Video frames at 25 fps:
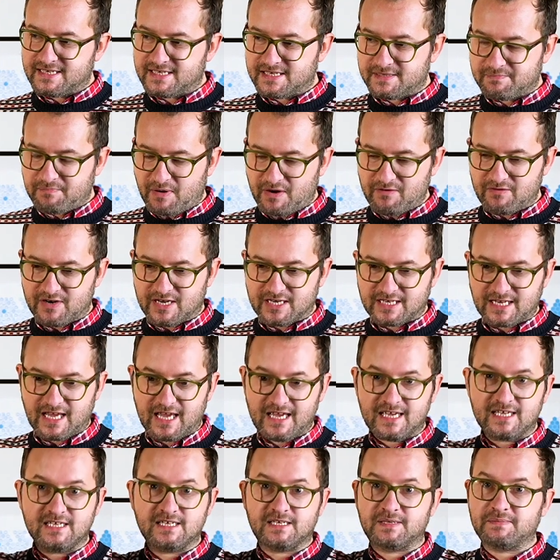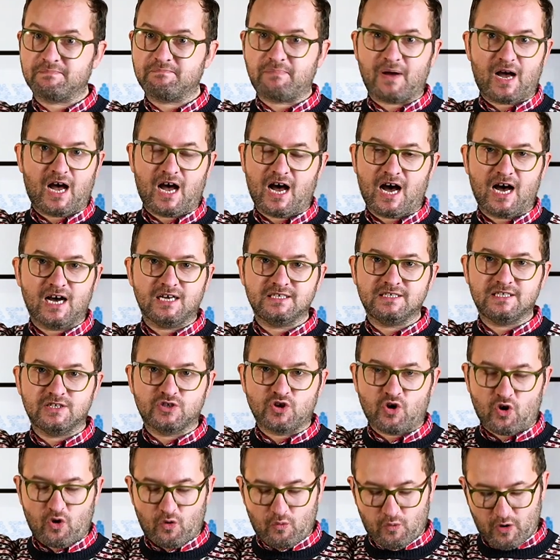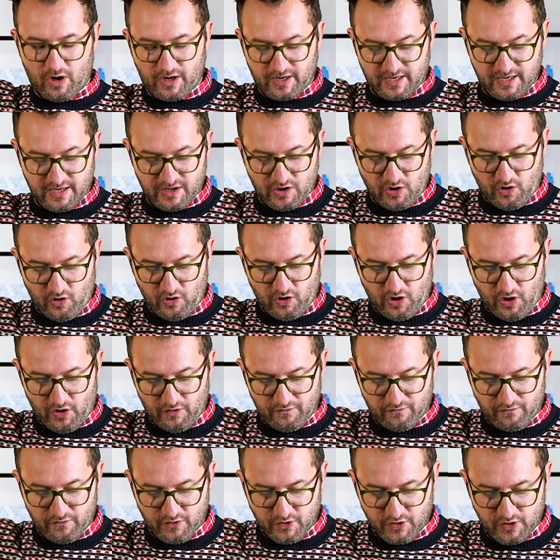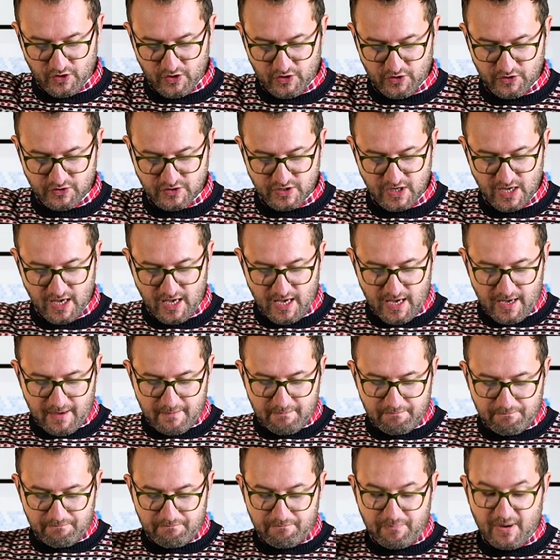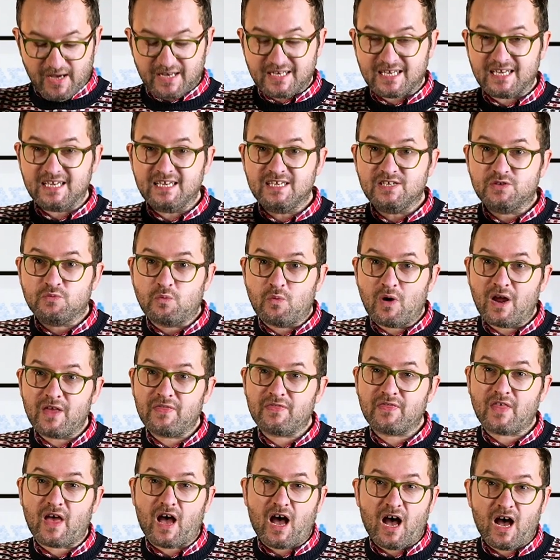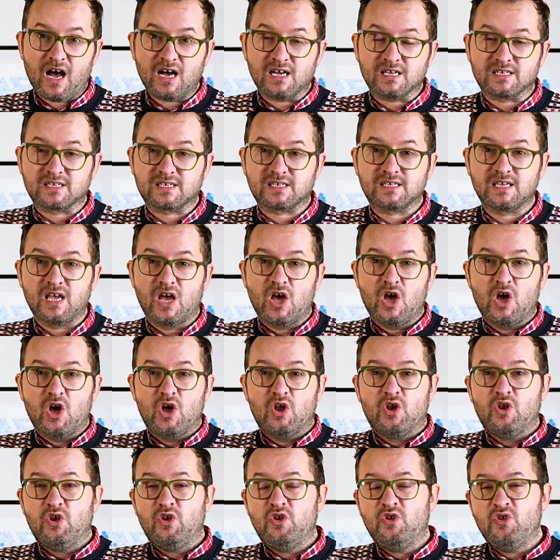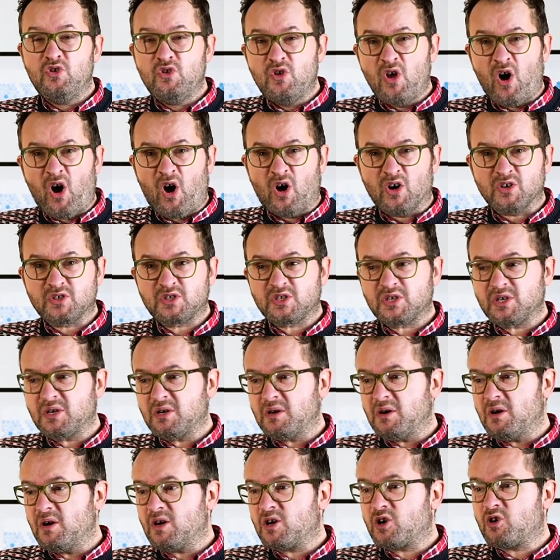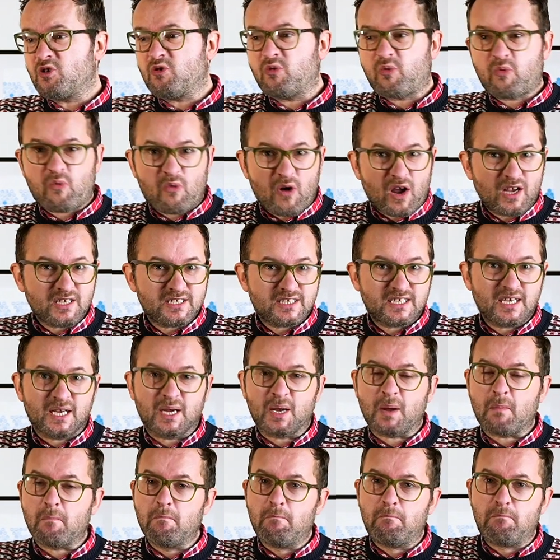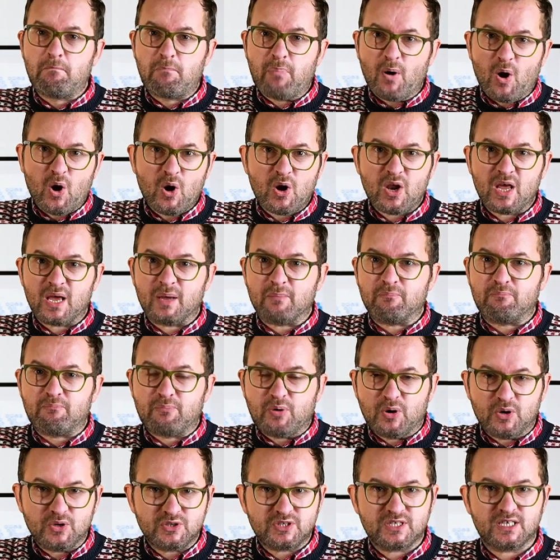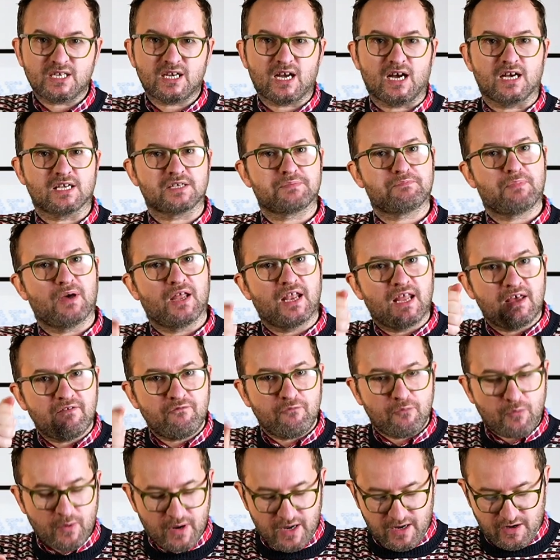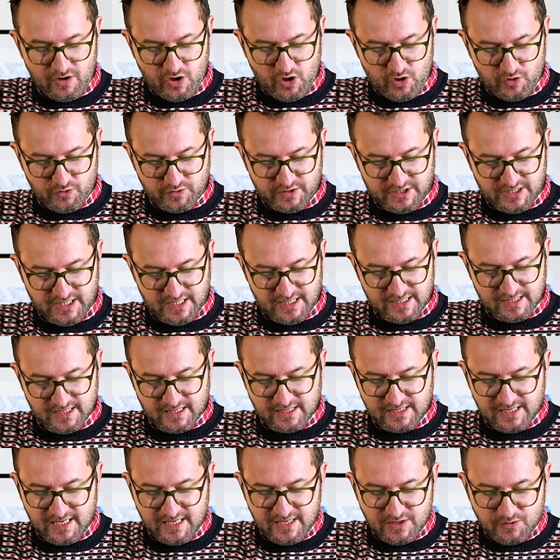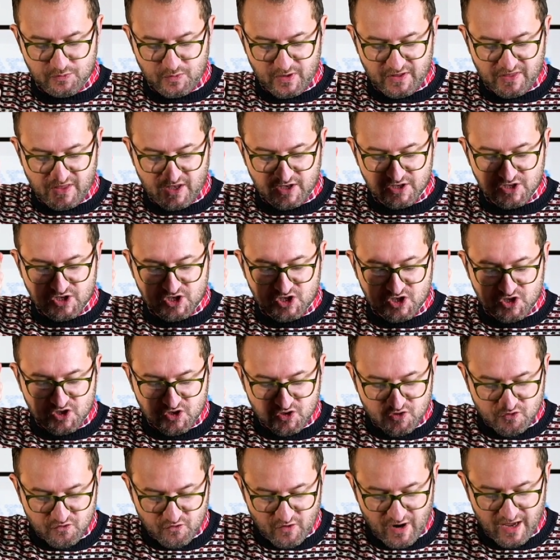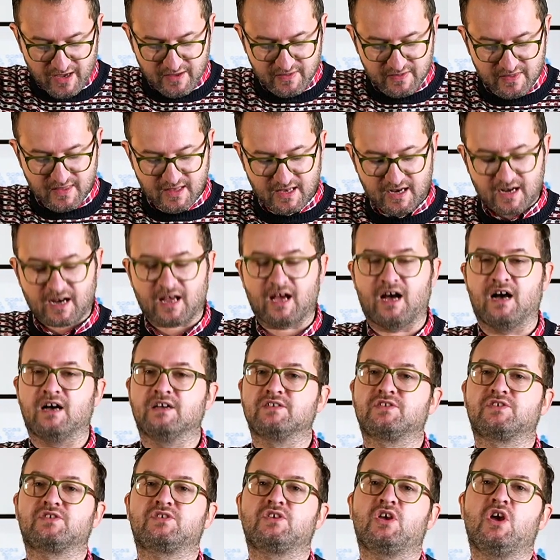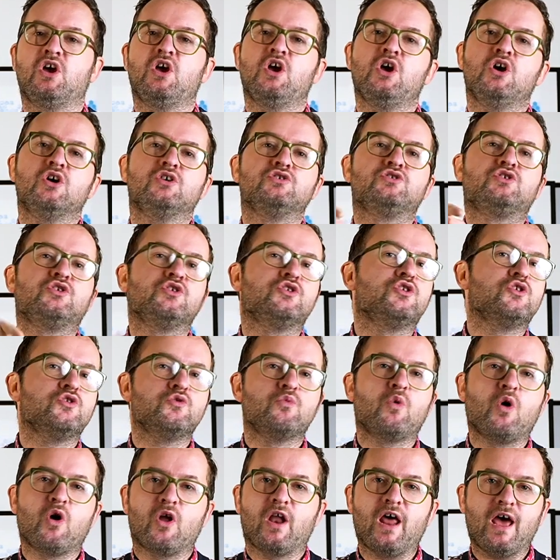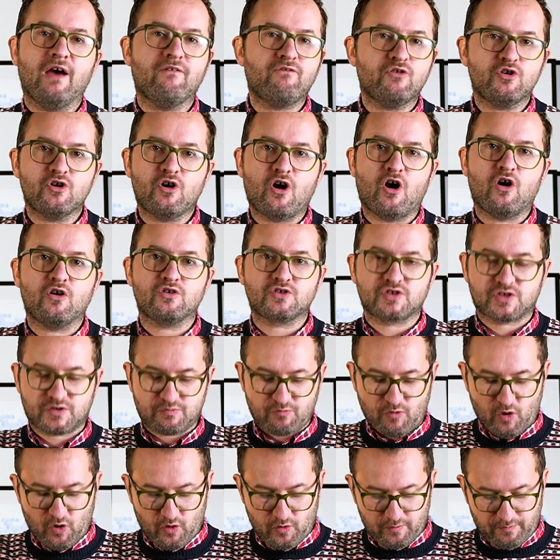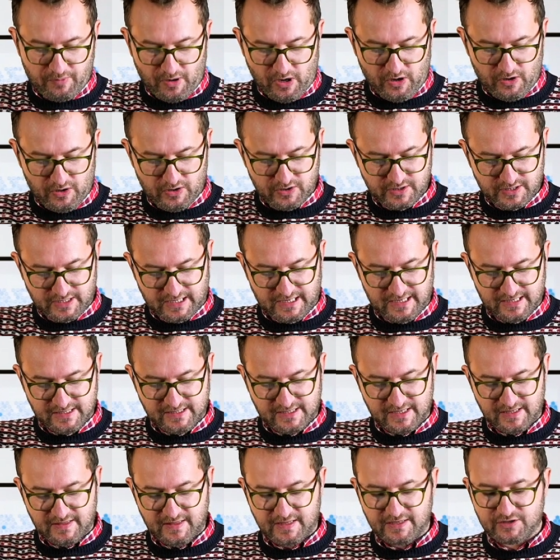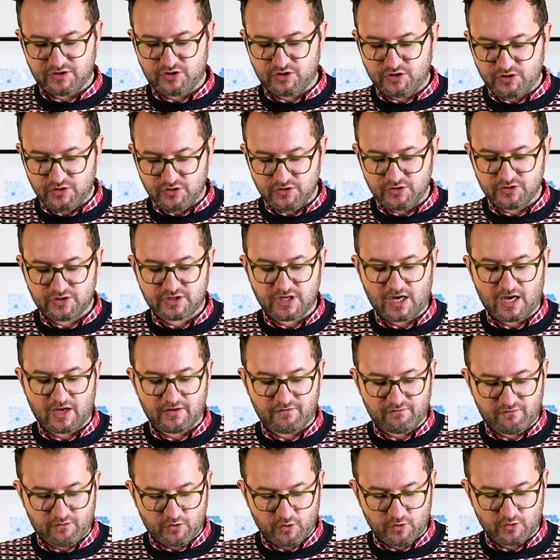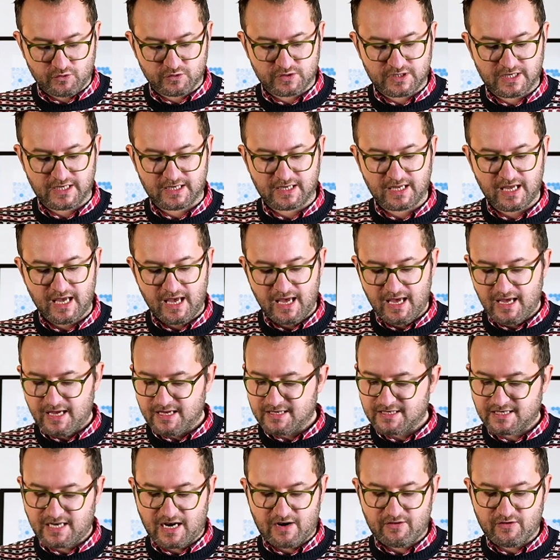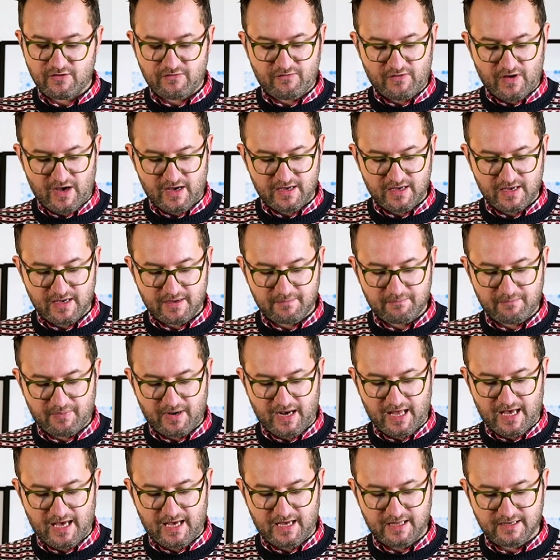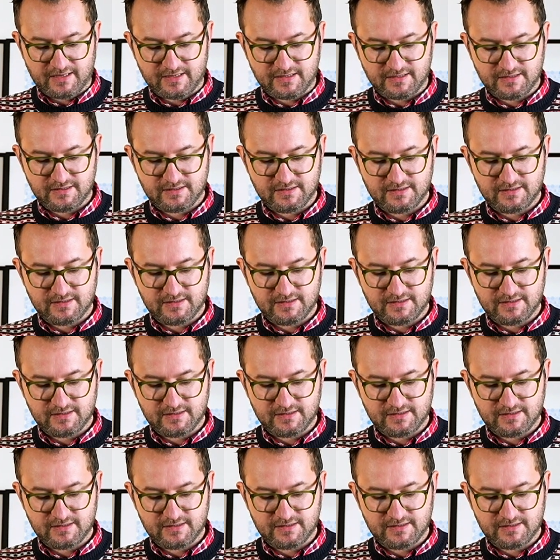Spirit is behind it all, working it all out for good, but he's with us, not crushing, burning, pushing us, but if we know Jesus, he's with us, strengthening us to do whatever our small part is in this huge, unfolding, terrifying plan.